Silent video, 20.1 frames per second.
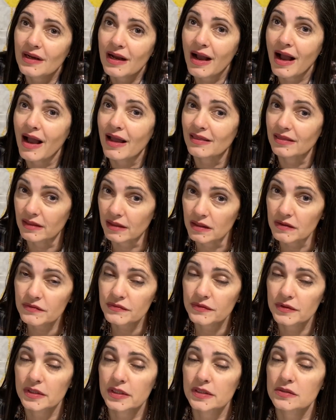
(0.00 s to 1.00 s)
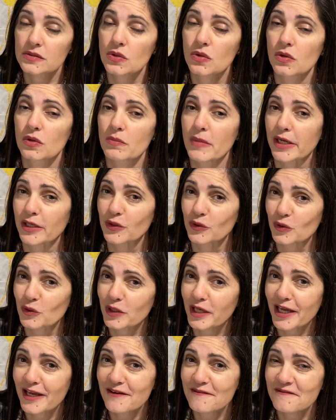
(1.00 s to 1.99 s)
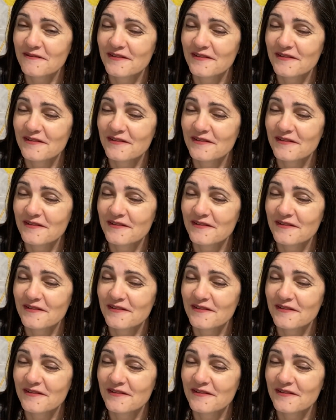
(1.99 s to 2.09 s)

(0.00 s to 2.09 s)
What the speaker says: I love. It's called my Girl Cave.